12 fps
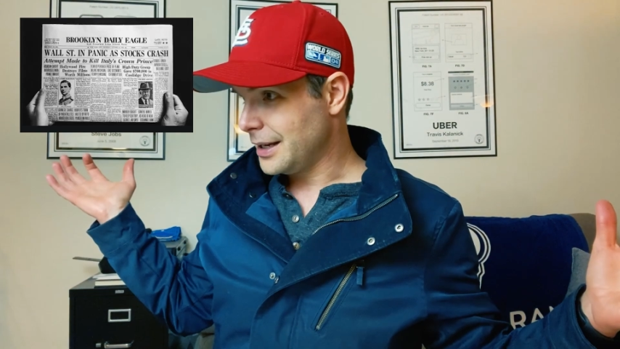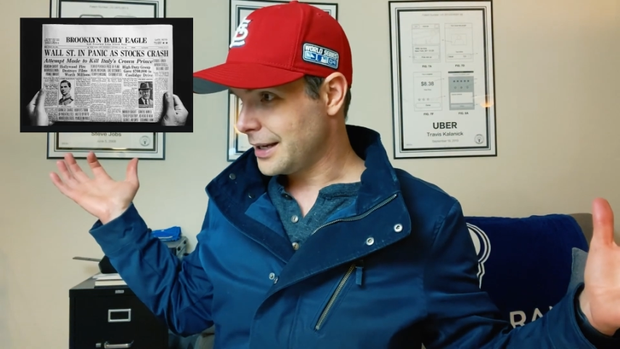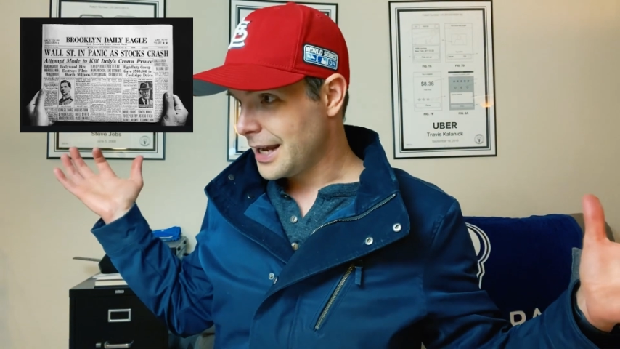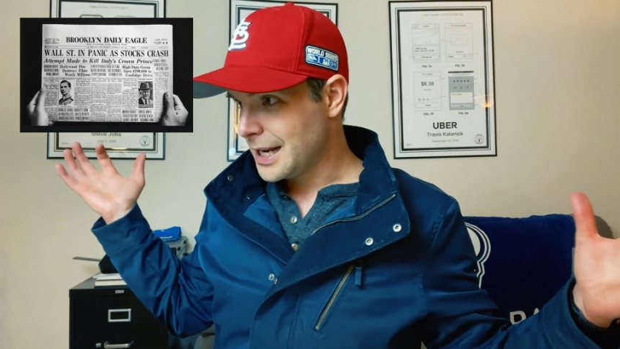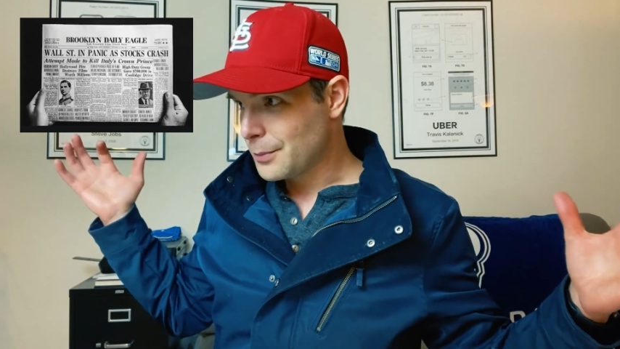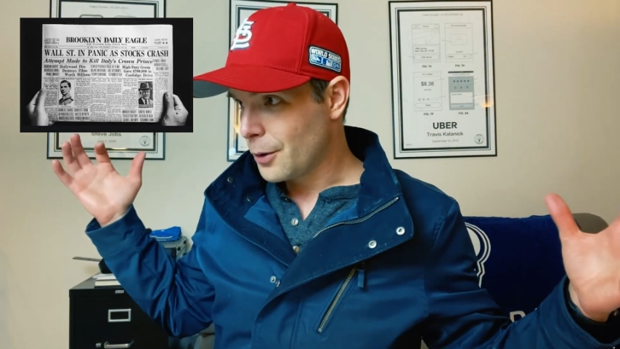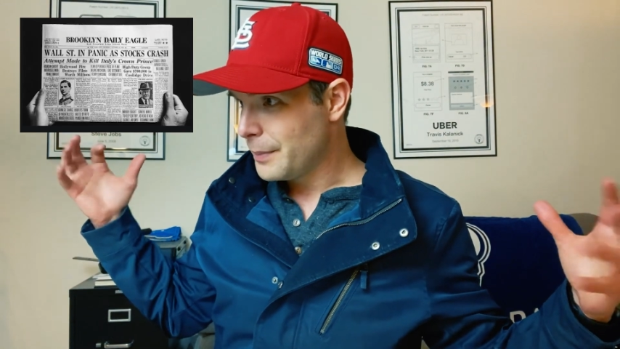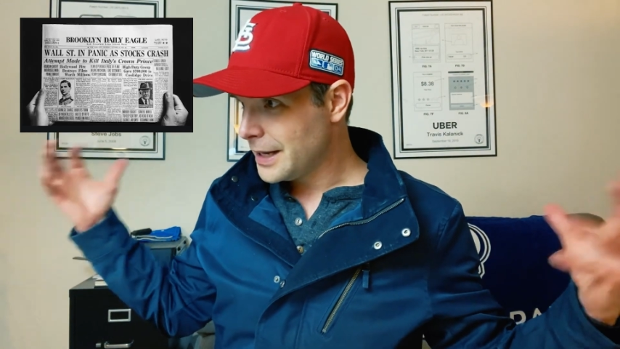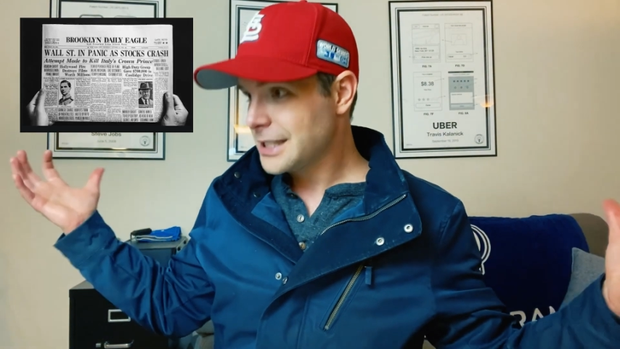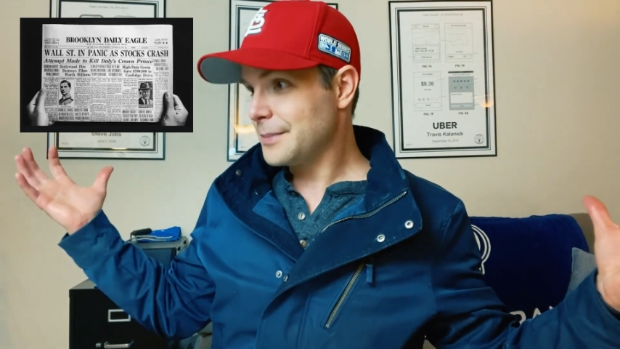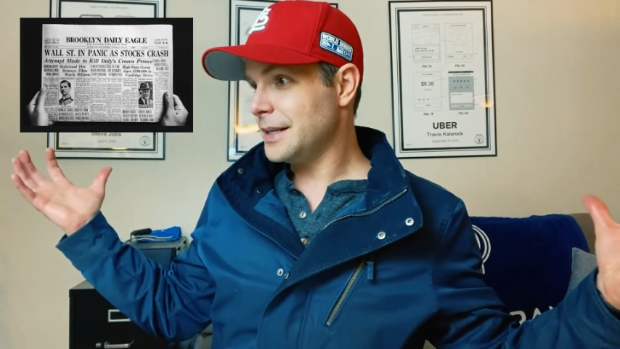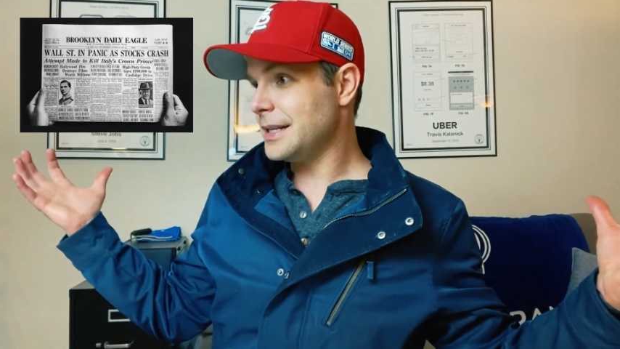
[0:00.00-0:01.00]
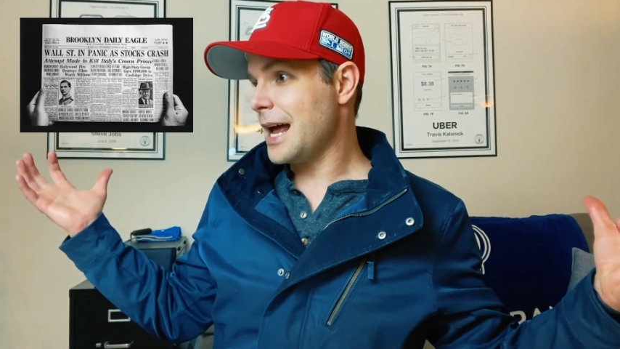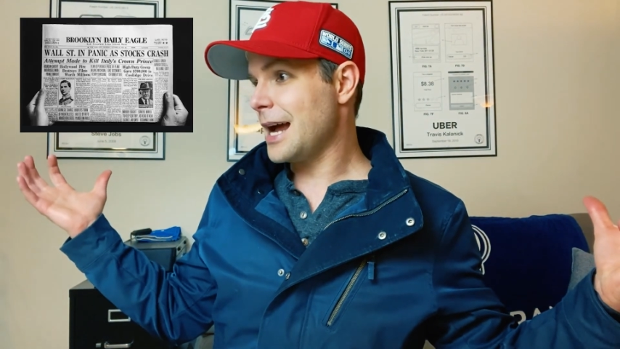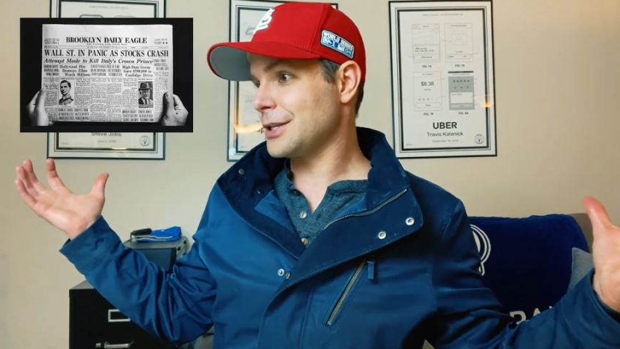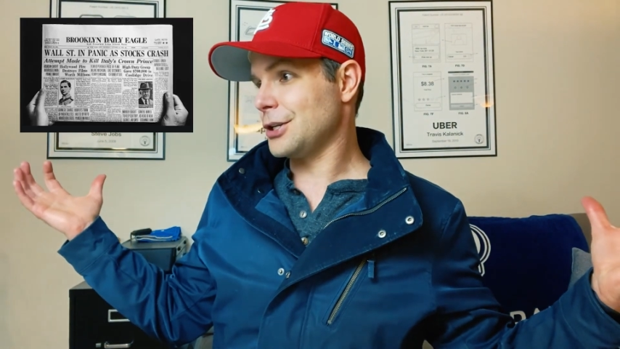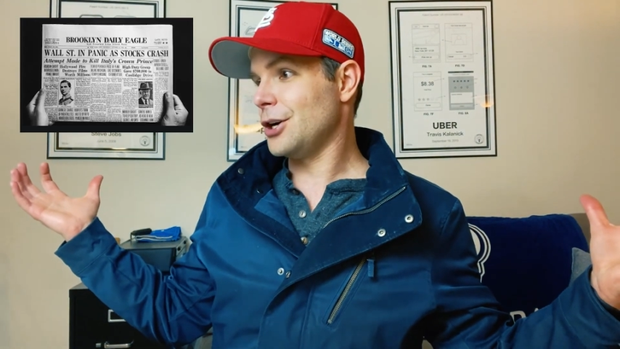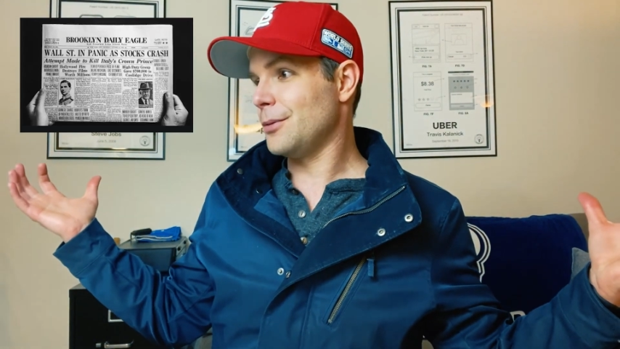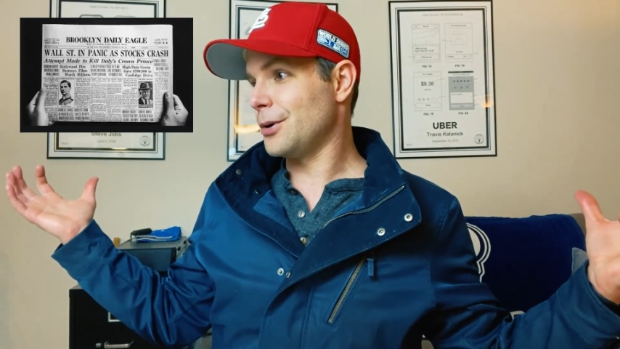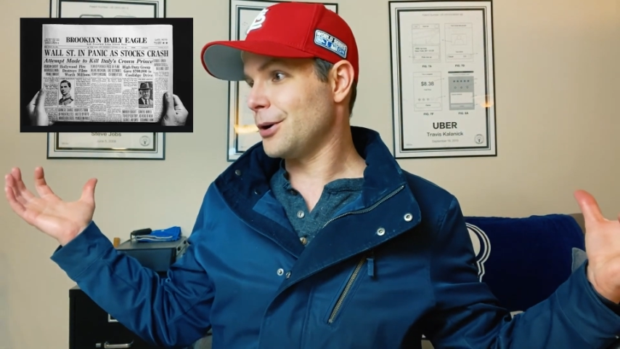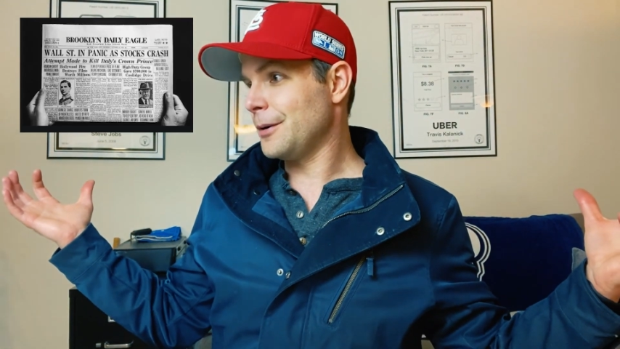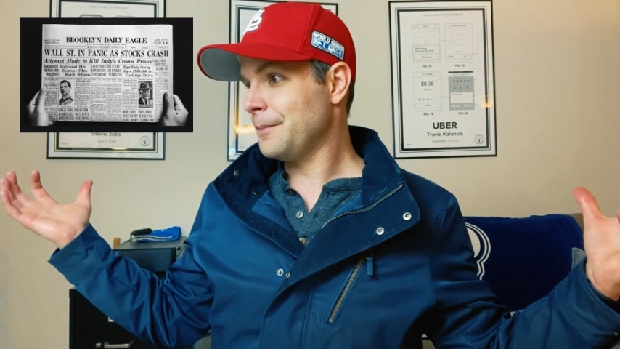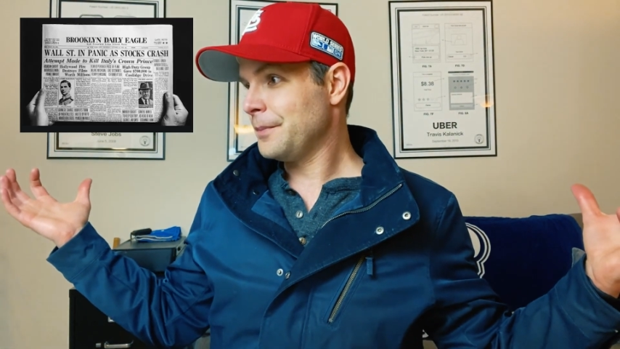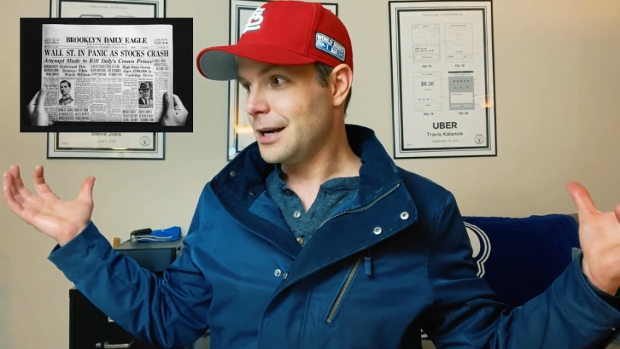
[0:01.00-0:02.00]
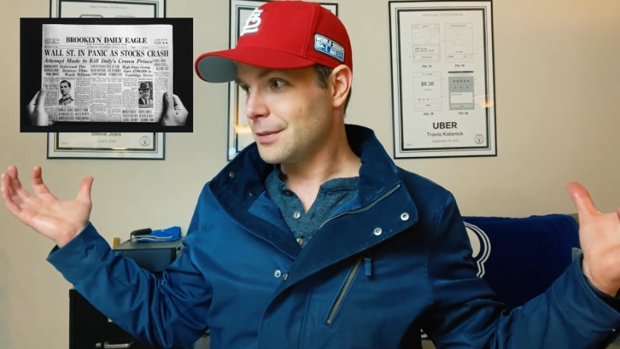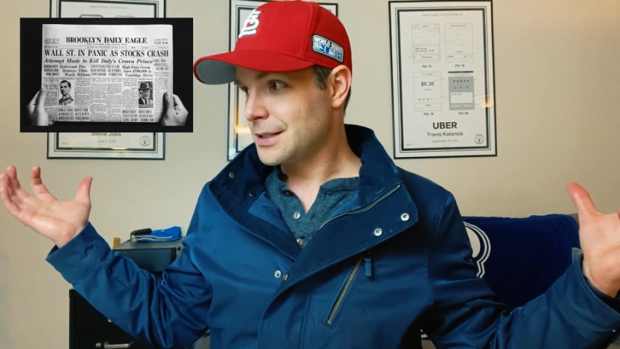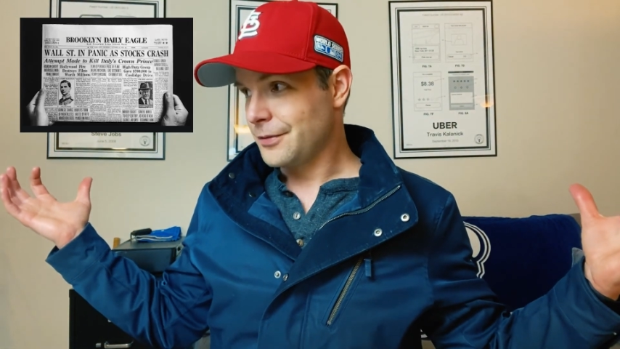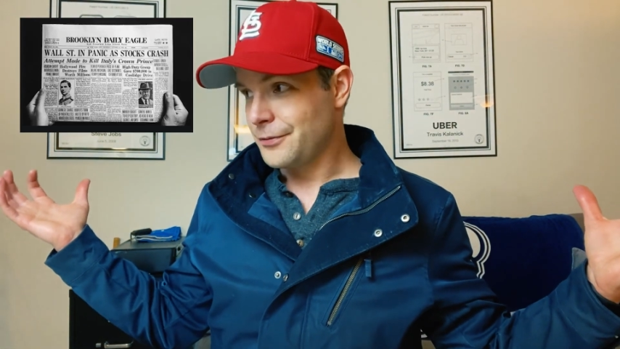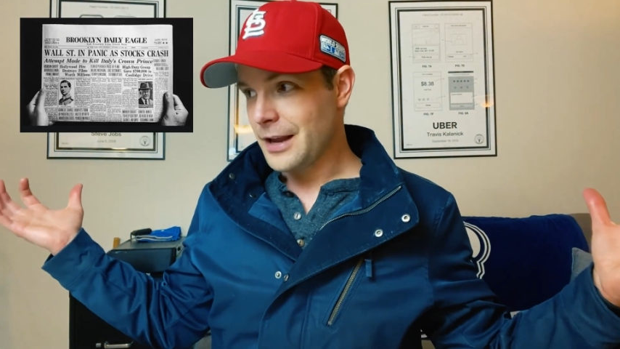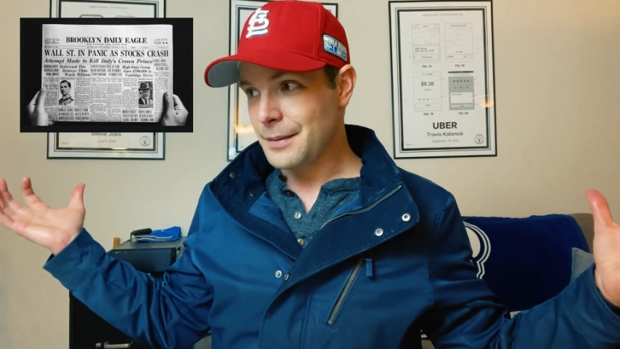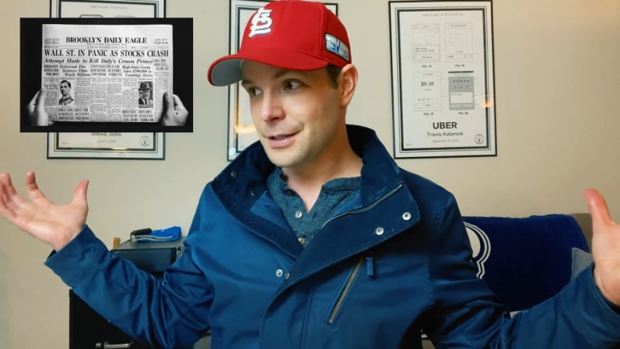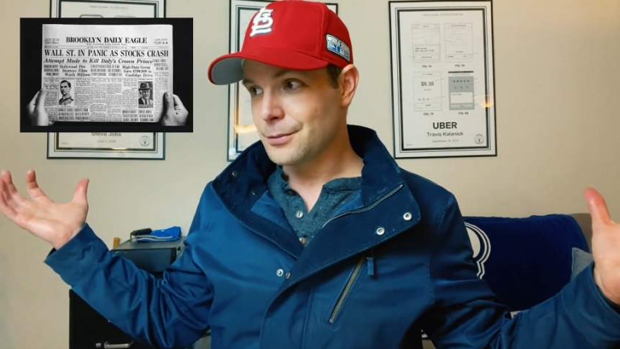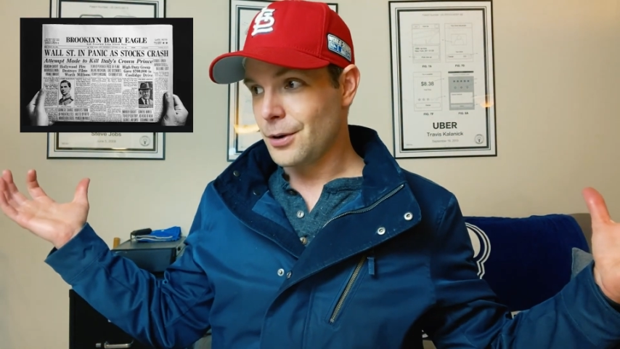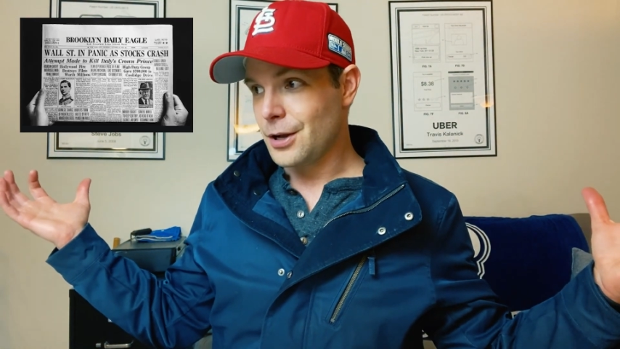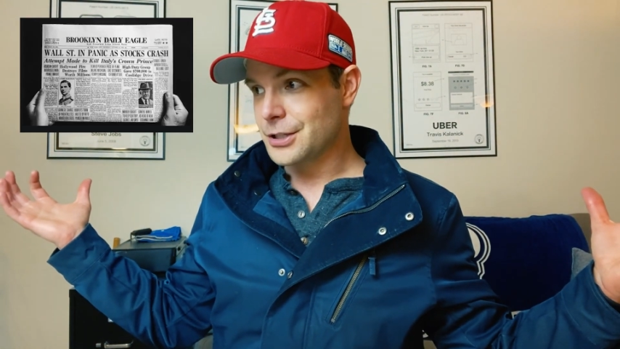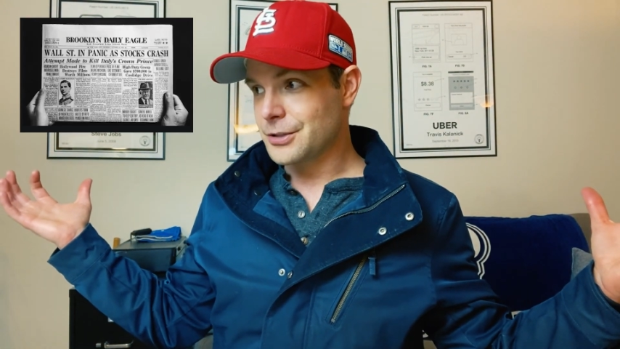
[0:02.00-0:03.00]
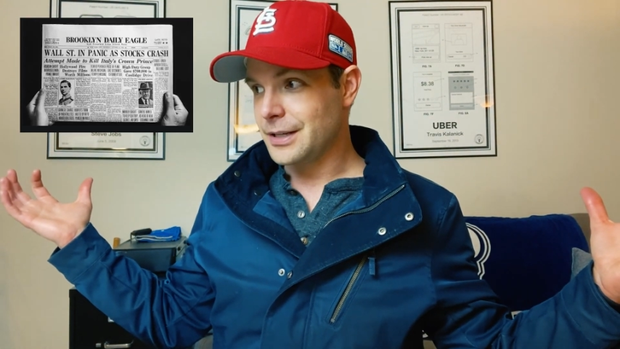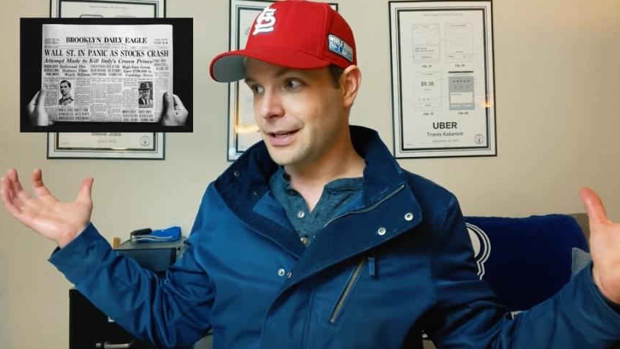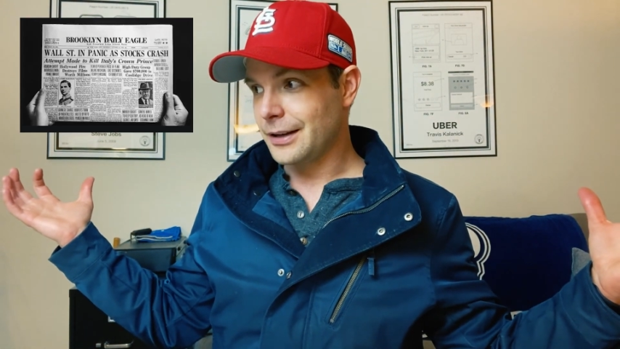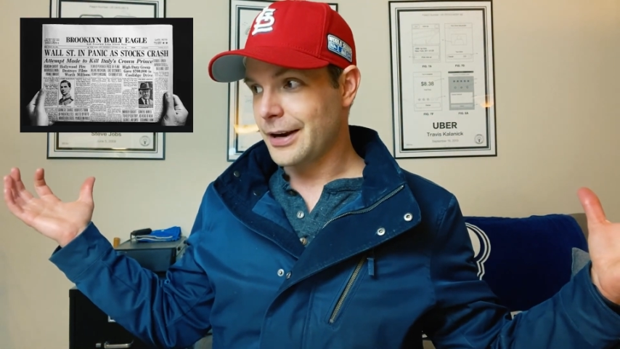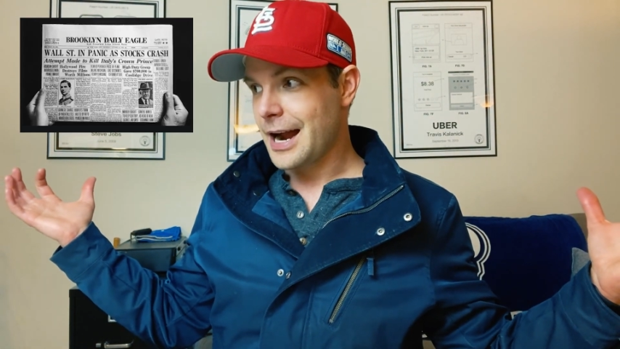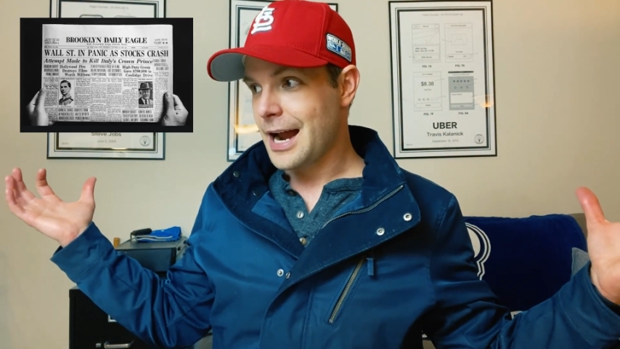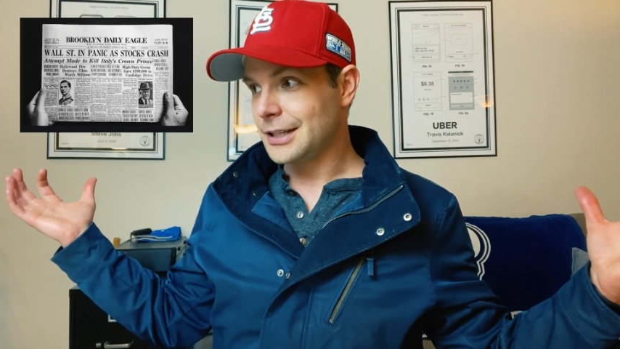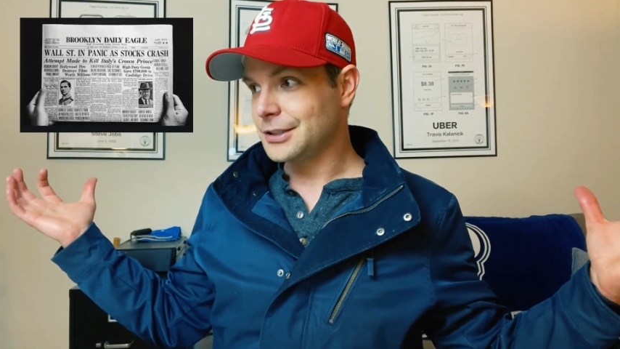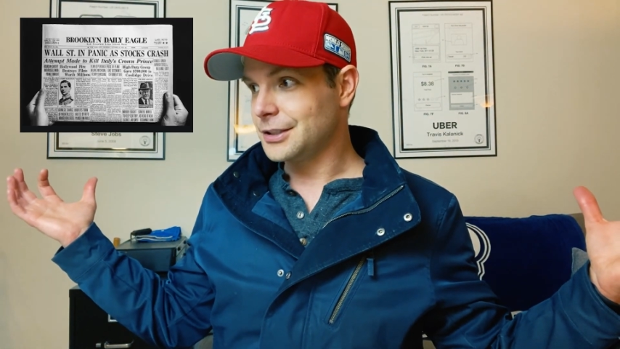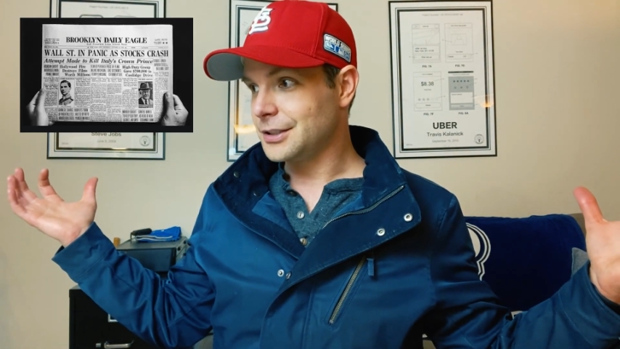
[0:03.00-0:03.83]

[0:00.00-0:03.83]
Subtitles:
It gained momentum into October, and it was the famous Wall Street crash.